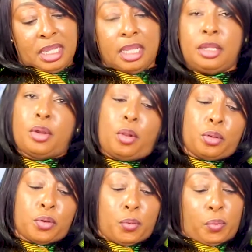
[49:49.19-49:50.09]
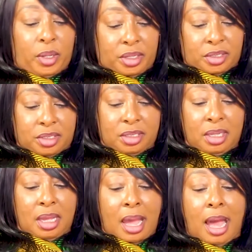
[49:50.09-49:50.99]
In all your ways,
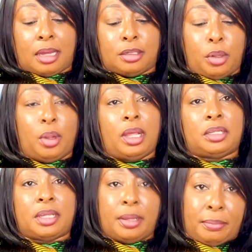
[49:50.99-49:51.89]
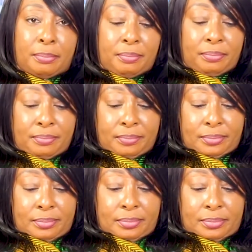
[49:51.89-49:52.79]
acknowledge Him
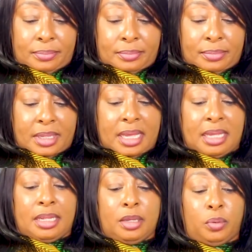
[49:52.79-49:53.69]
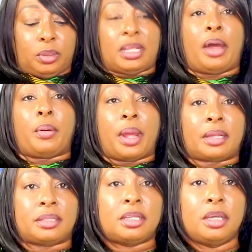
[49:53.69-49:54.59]
and He will
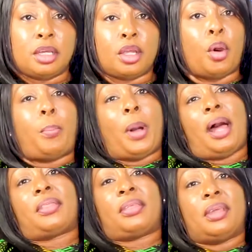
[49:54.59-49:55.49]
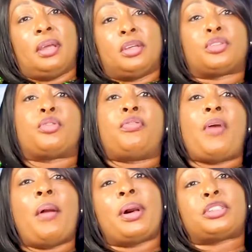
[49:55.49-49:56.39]
direct your path. So
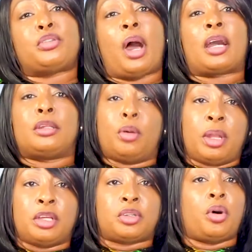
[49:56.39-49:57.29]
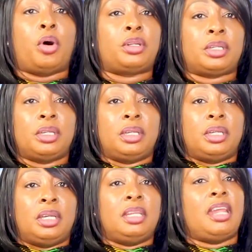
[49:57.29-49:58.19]
far as you acknowledge God
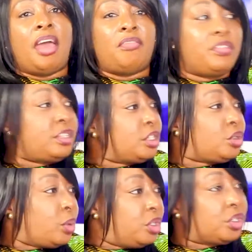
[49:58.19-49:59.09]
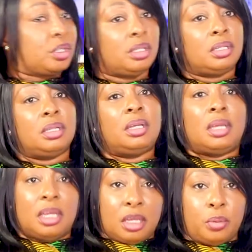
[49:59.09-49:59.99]
in every situation,
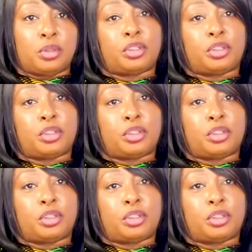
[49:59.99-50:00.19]
He will